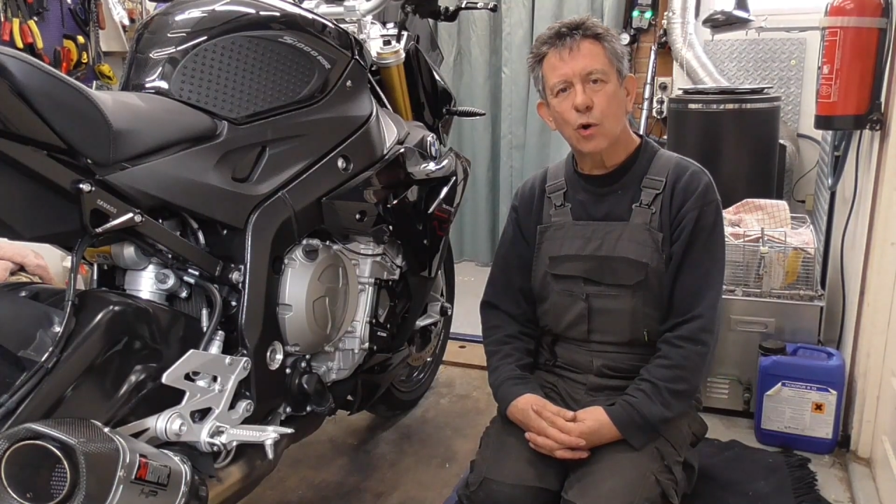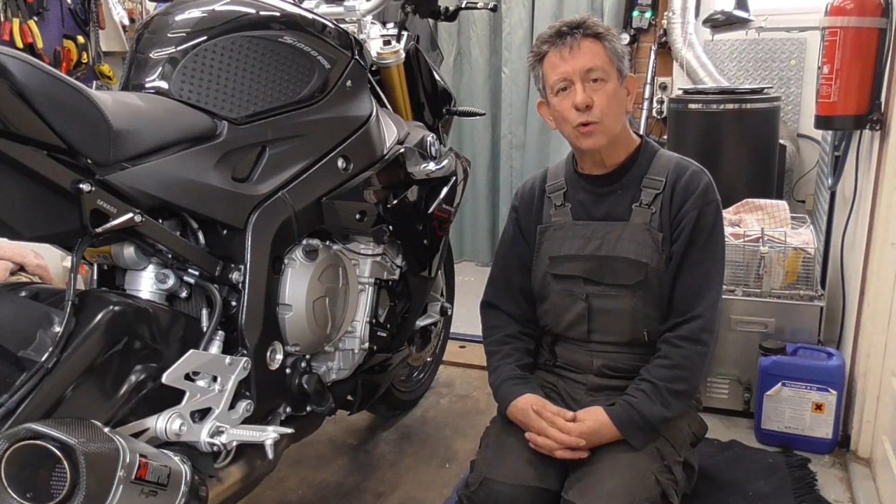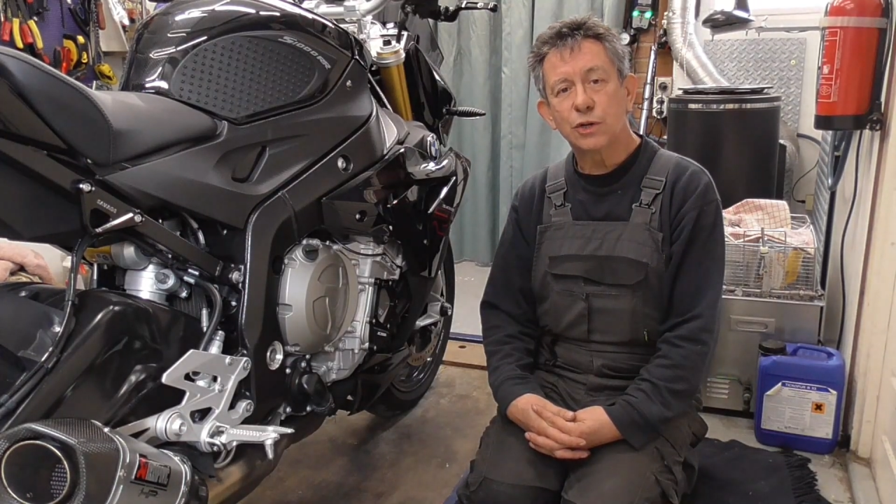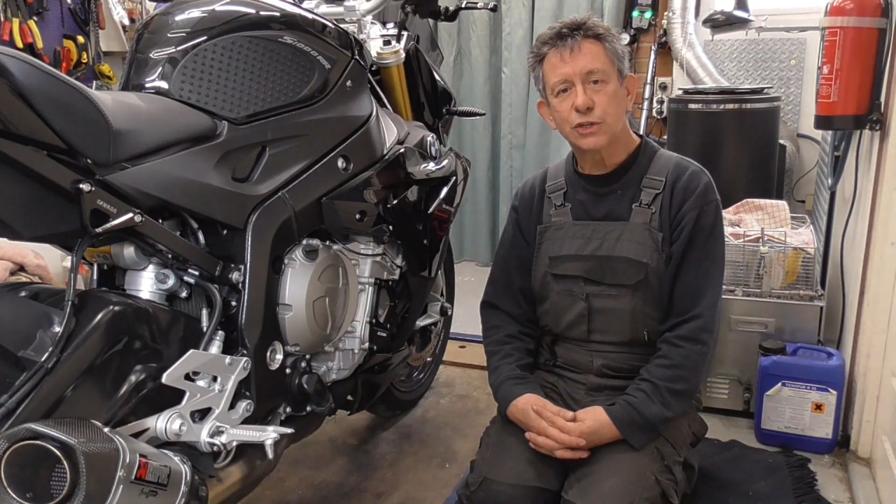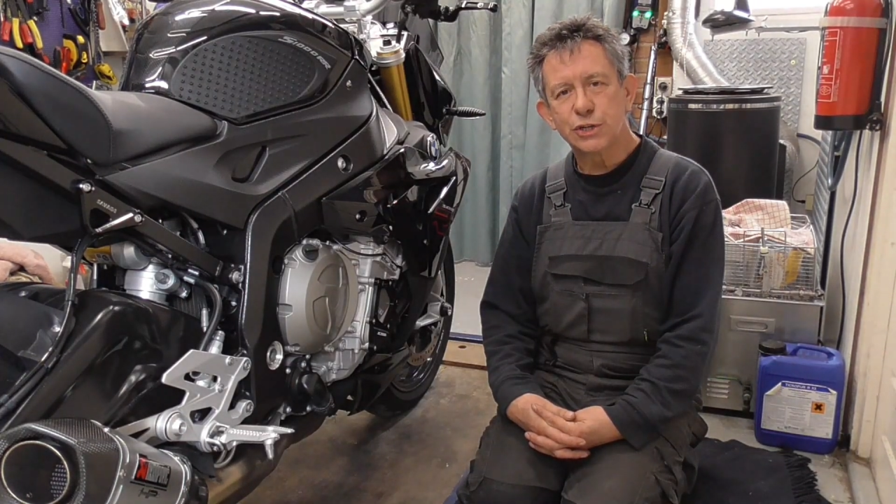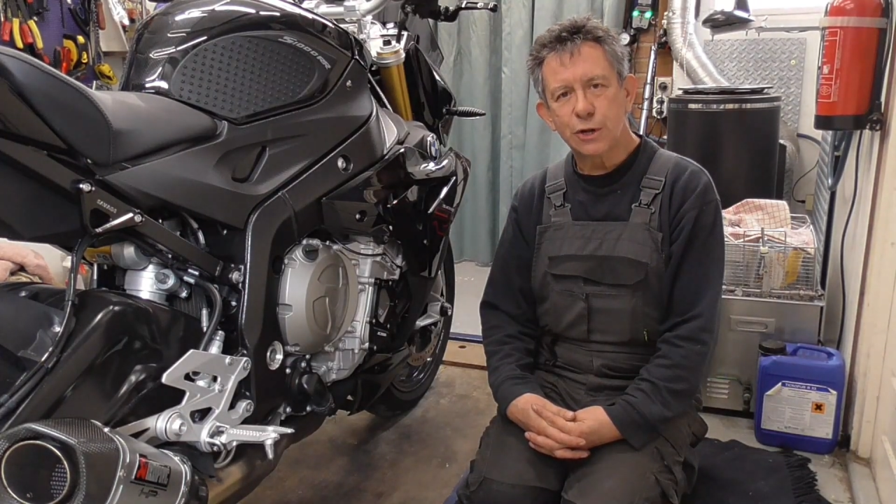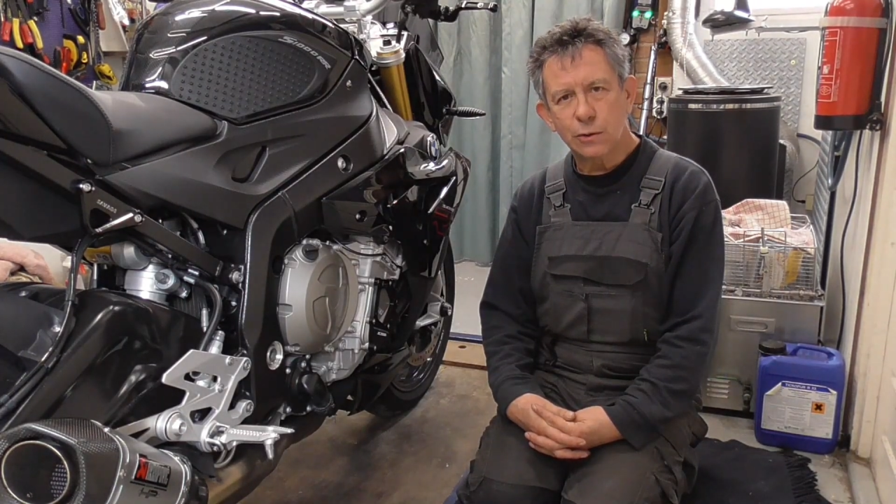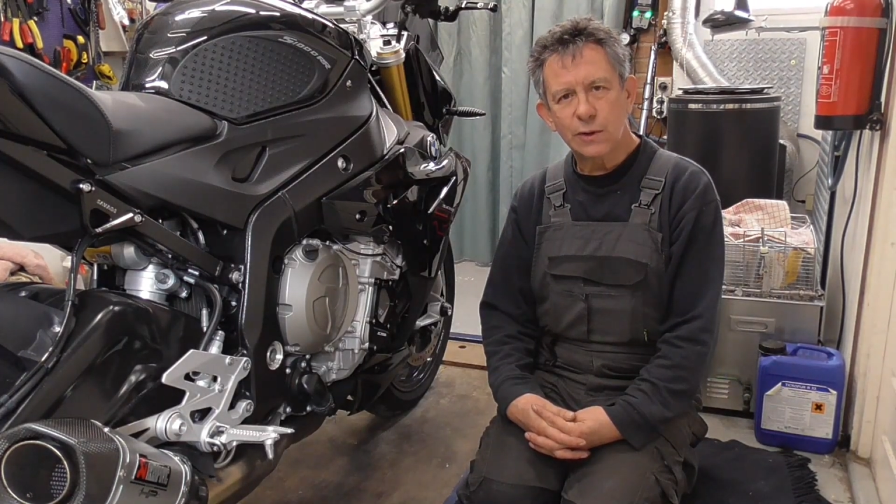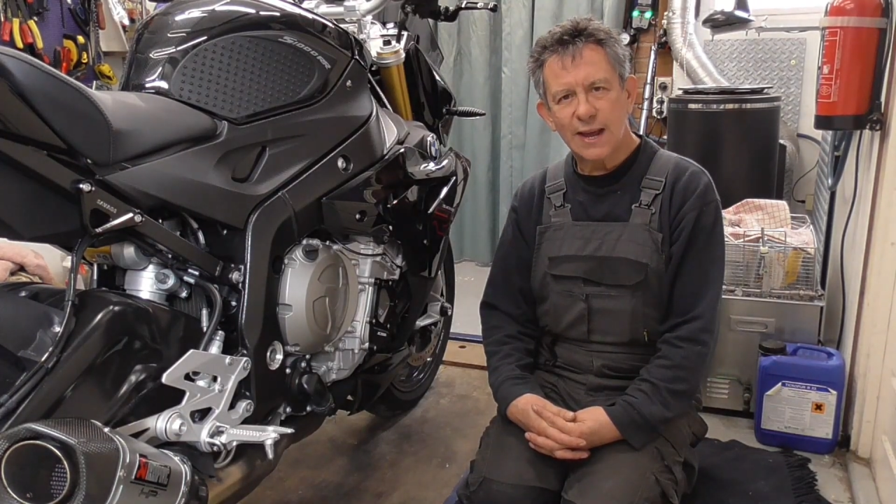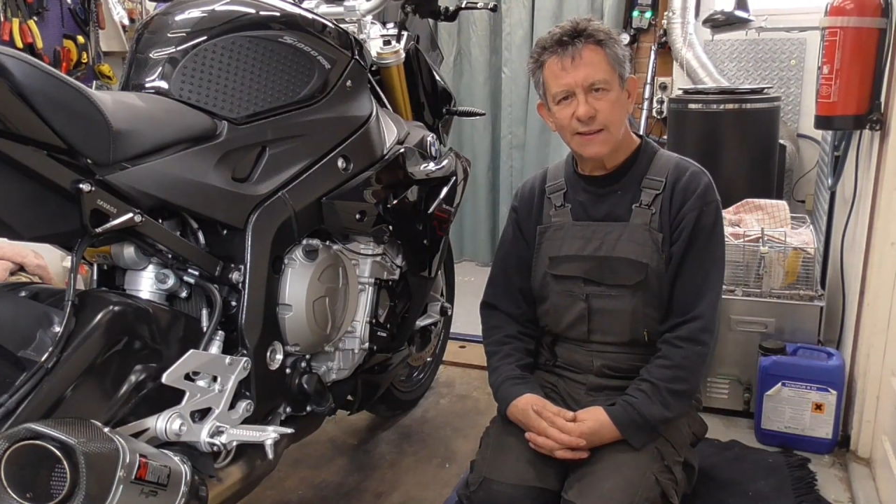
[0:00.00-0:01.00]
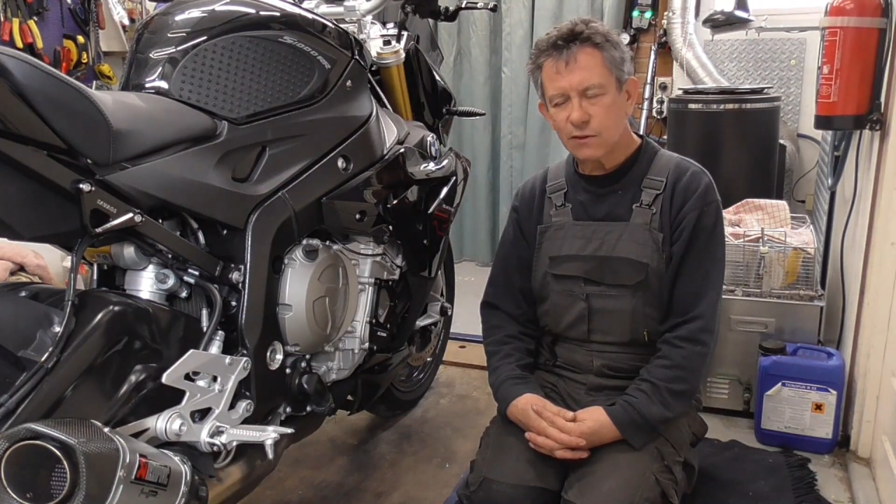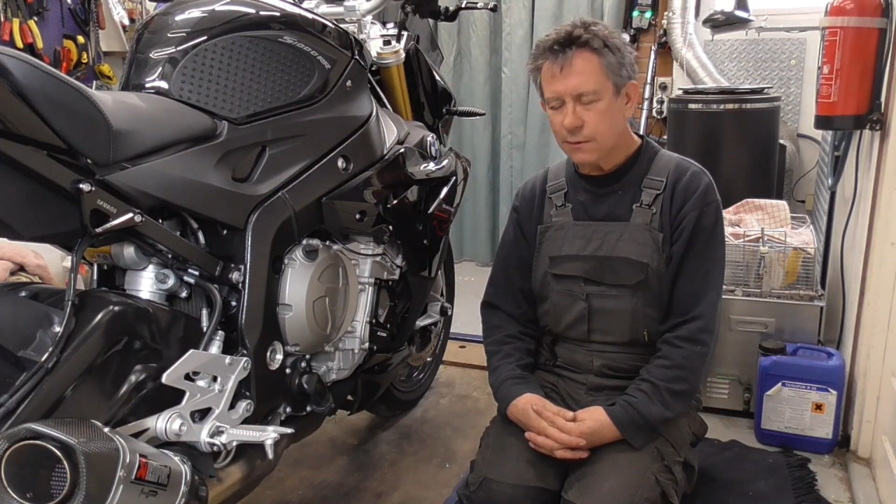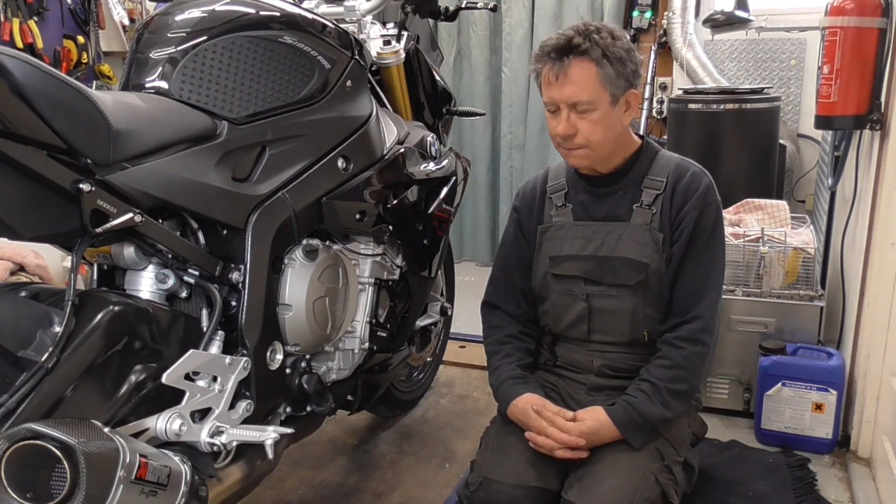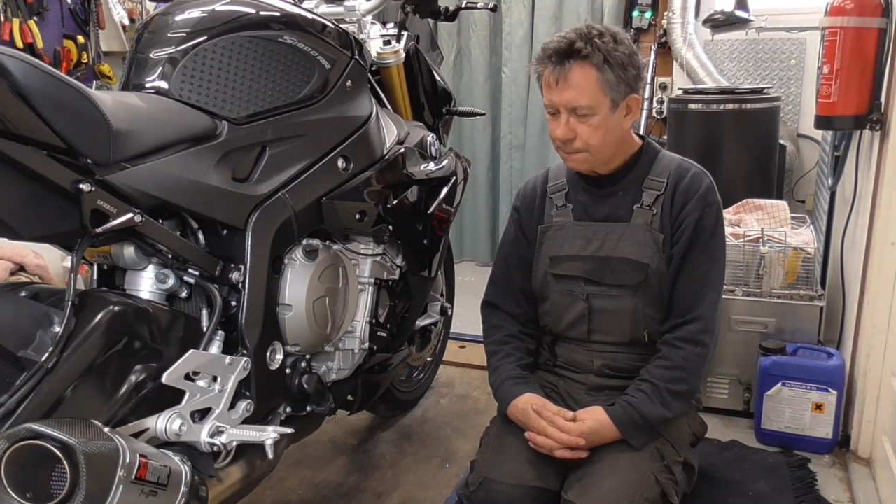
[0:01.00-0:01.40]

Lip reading: owners know that,